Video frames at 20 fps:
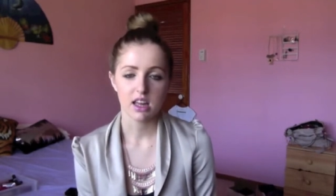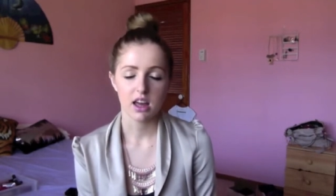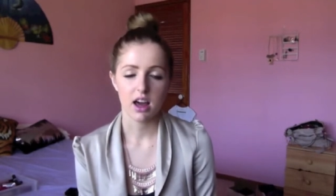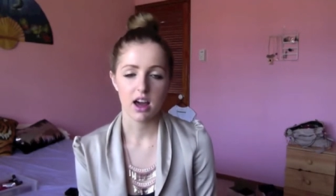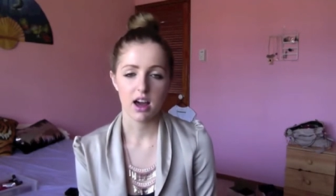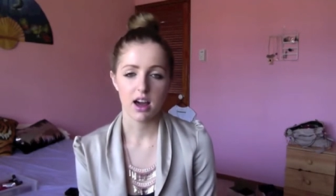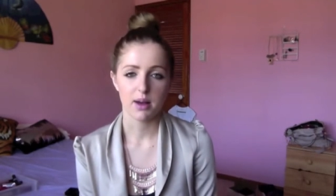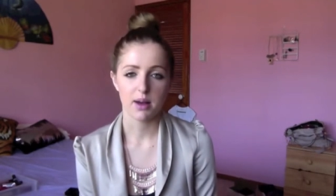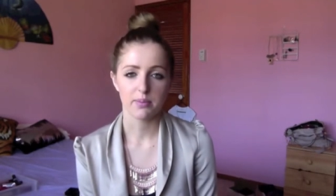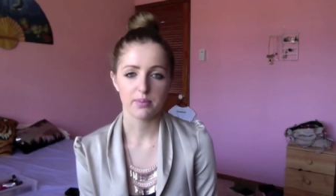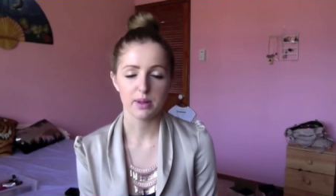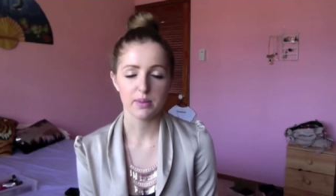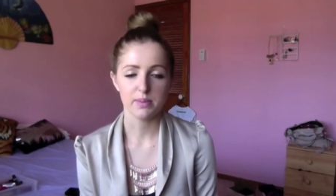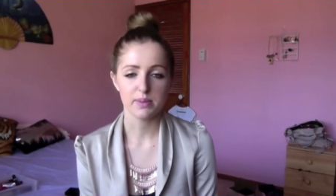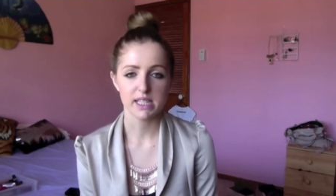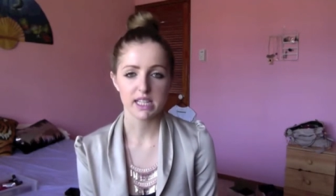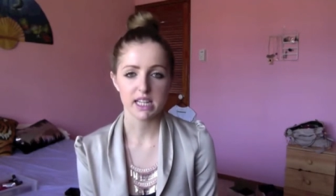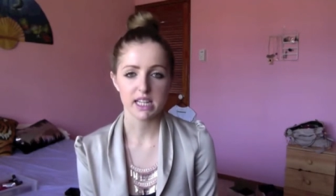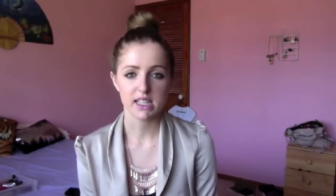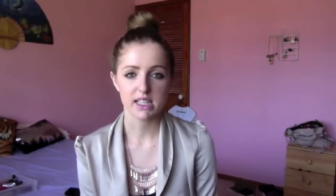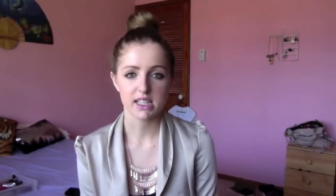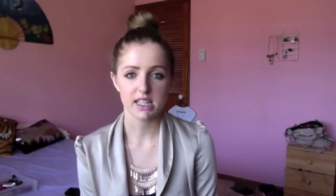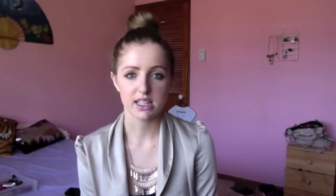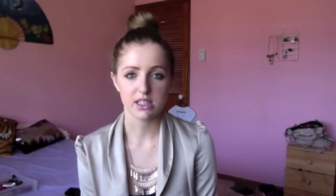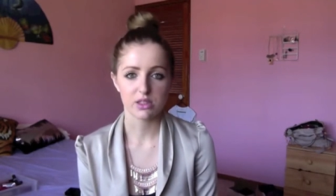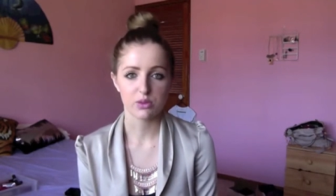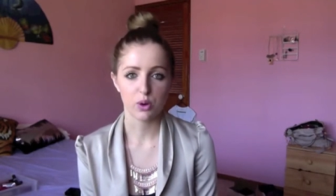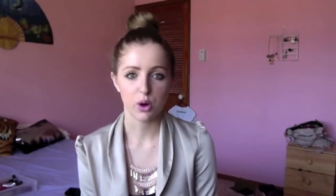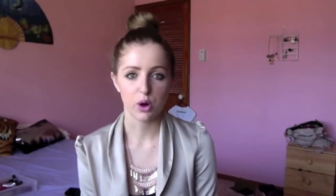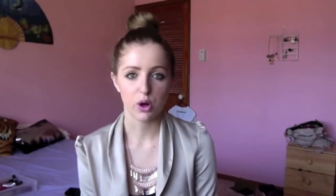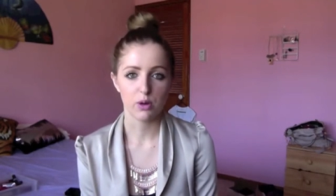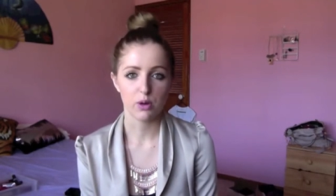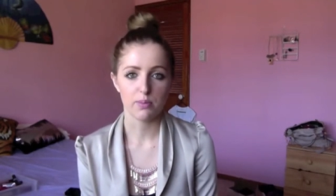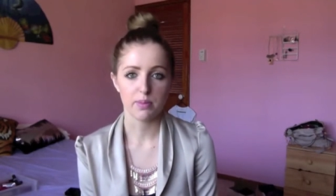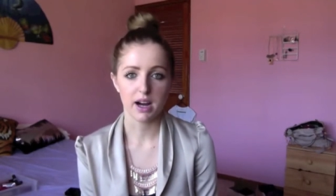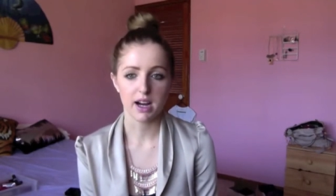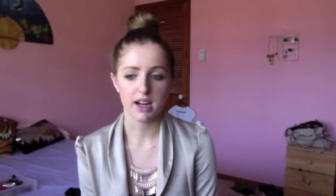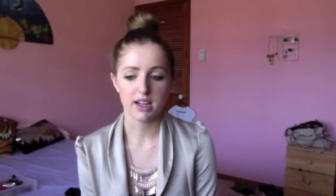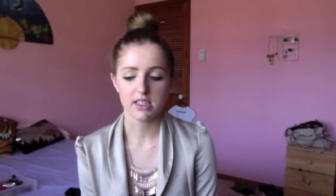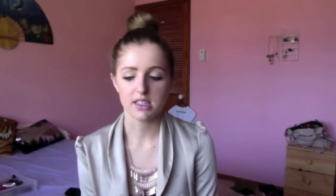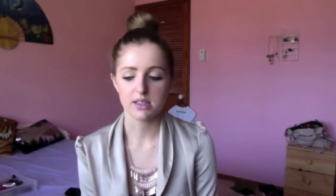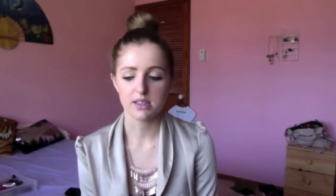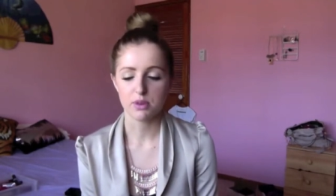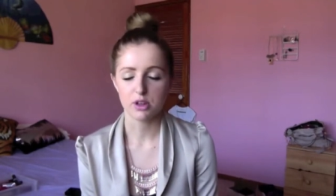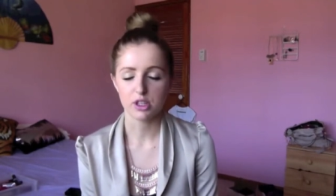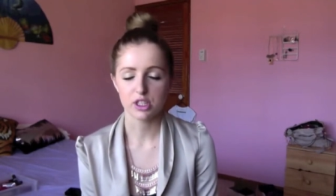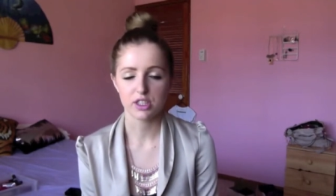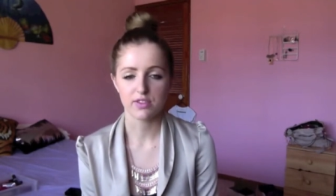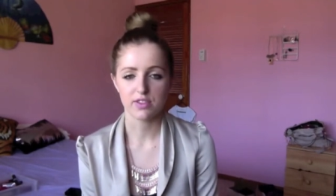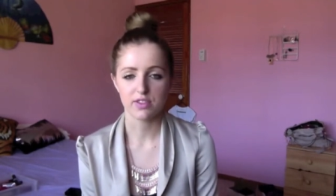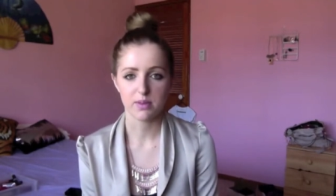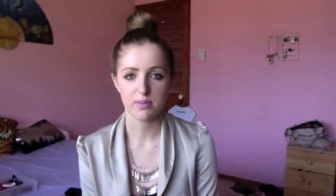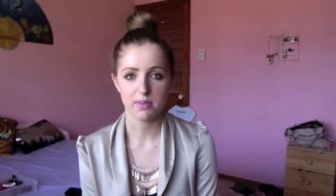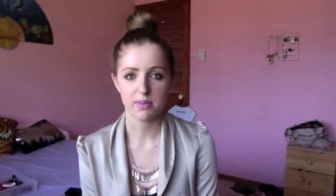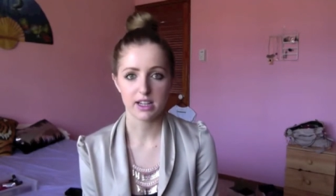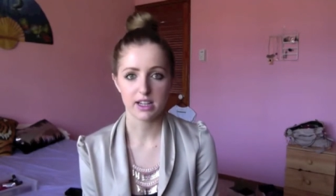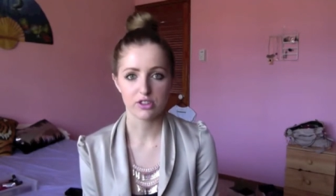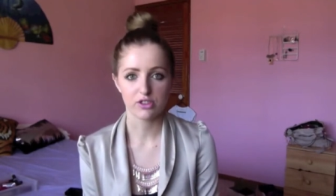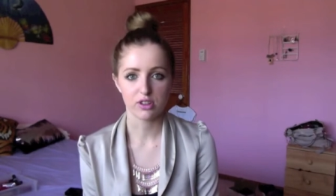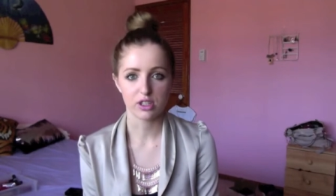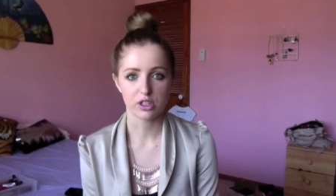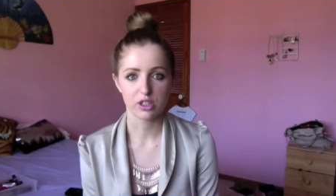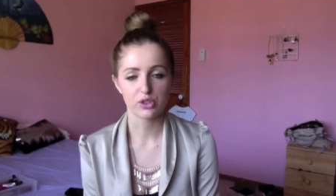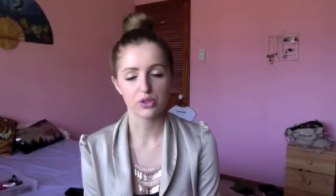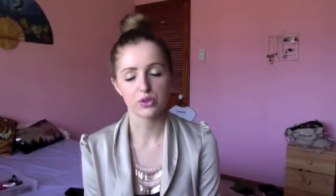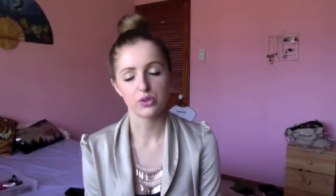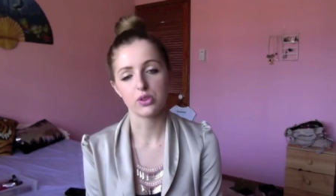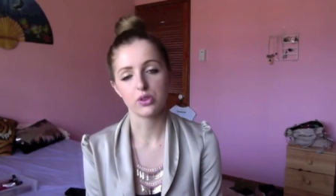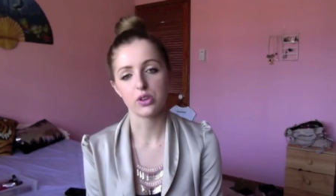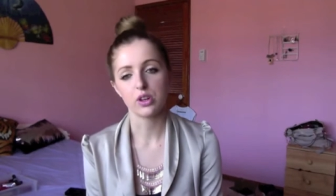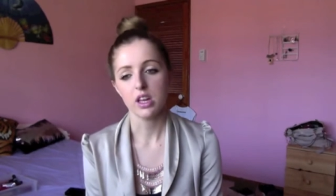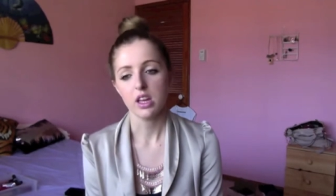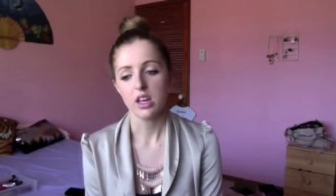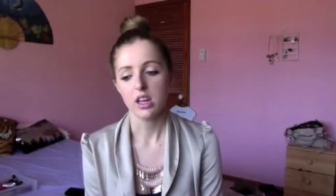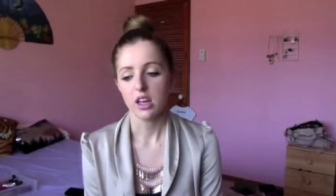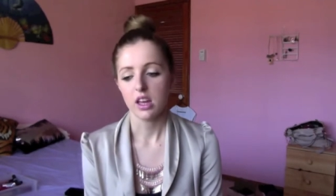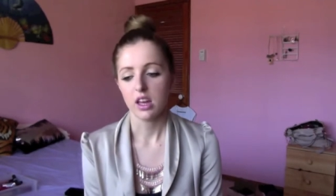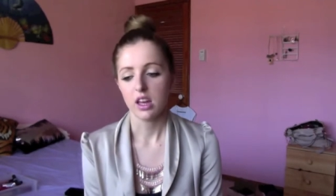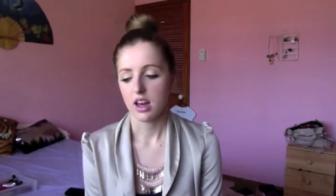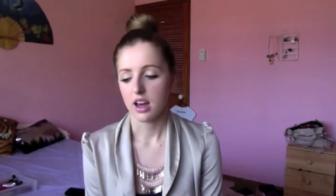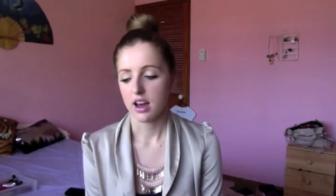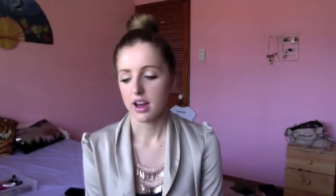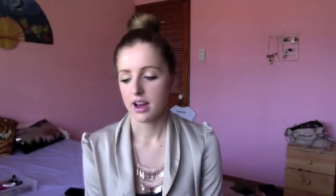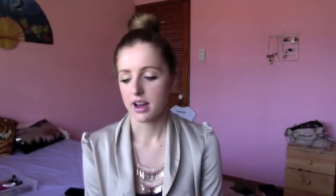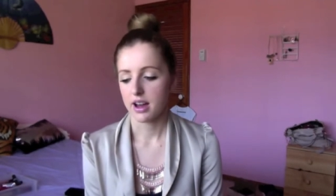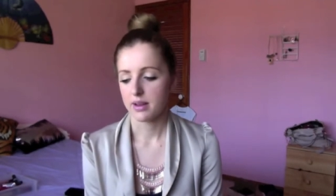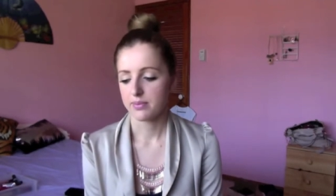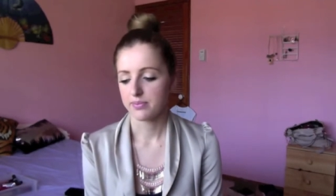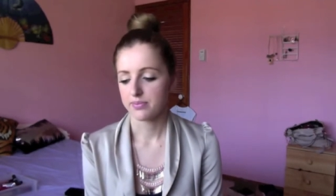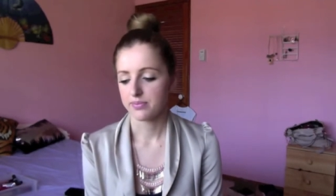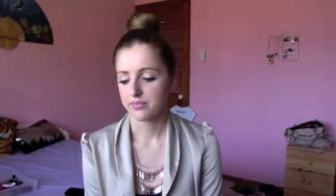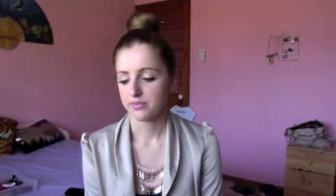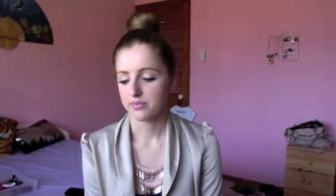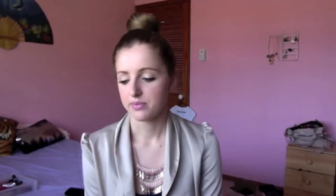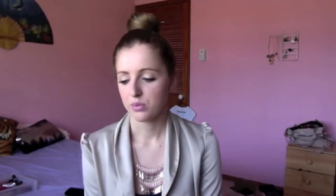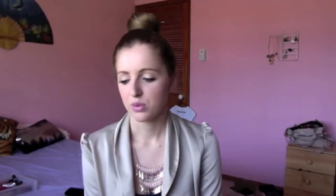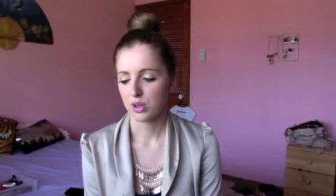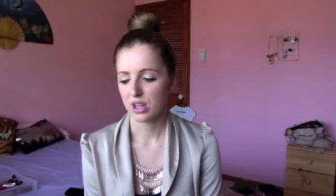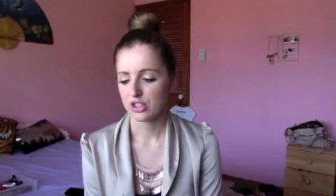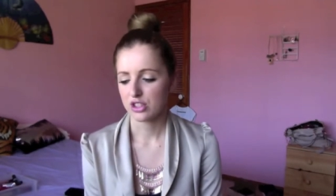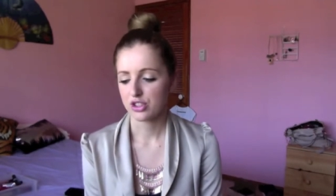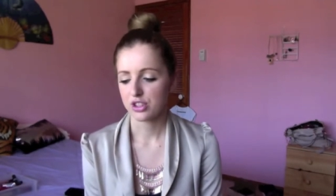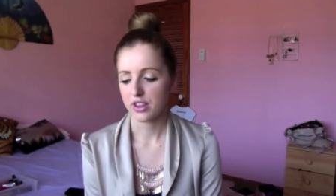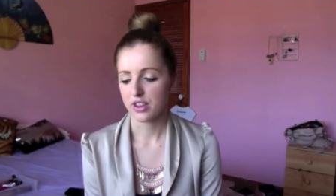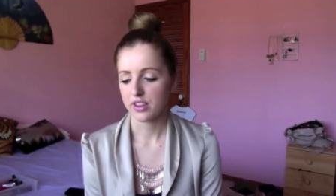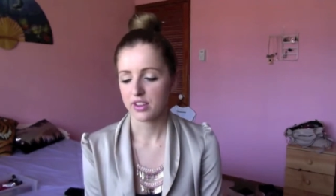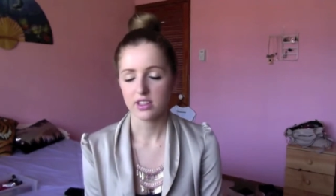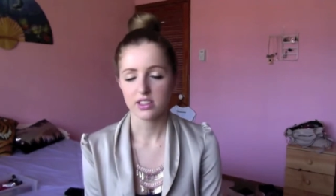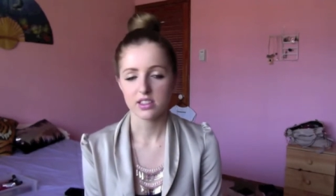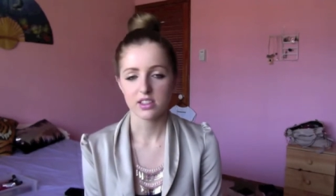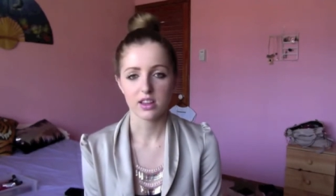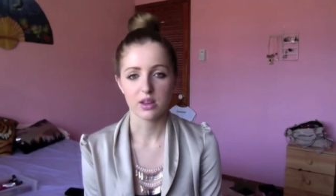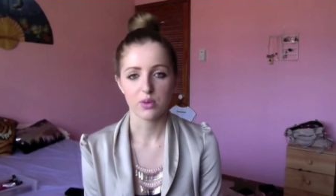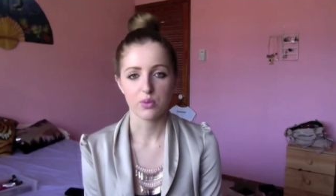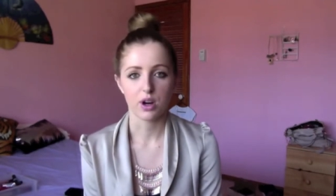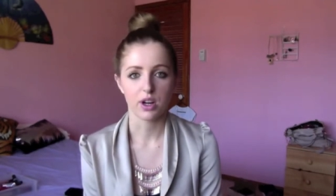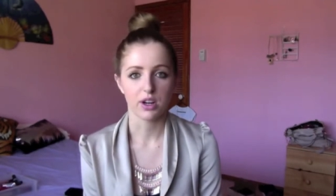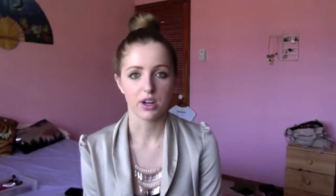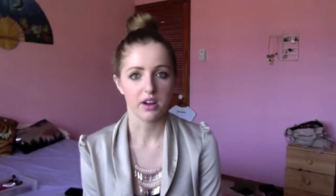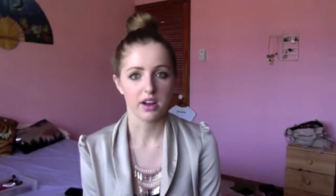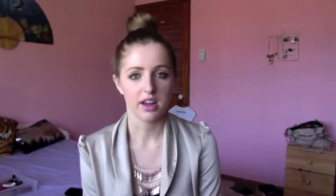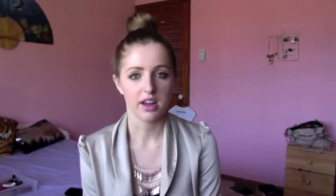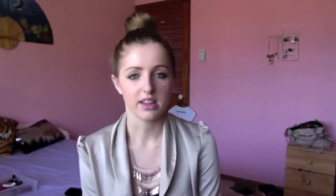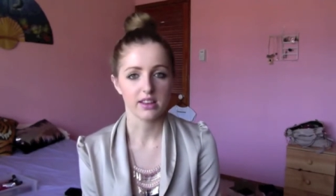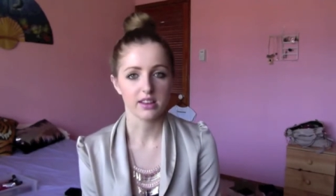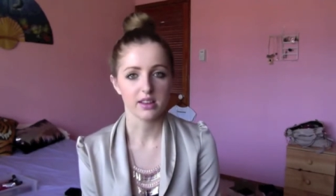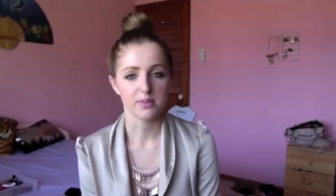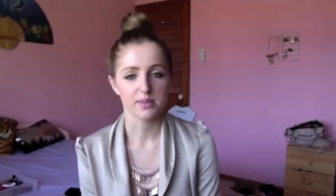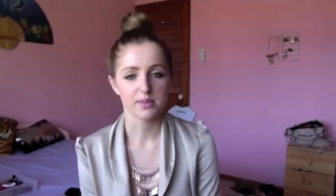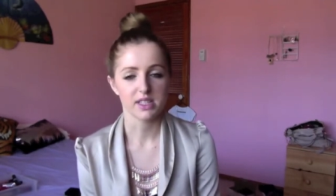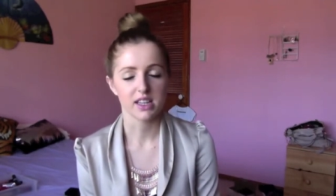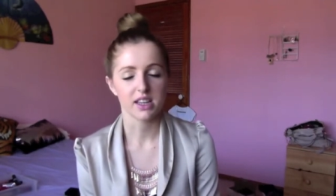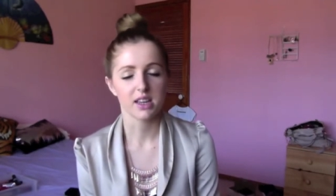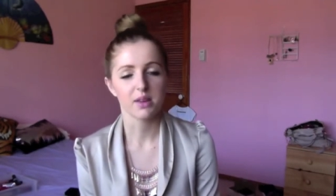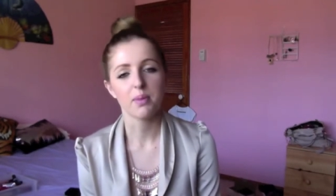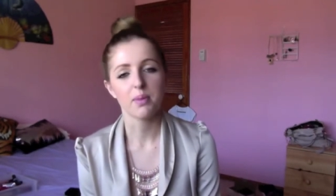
um, lipsticks as well, but most of them are drugstore. Um, well, actually, I think there's only one high-end lipstick.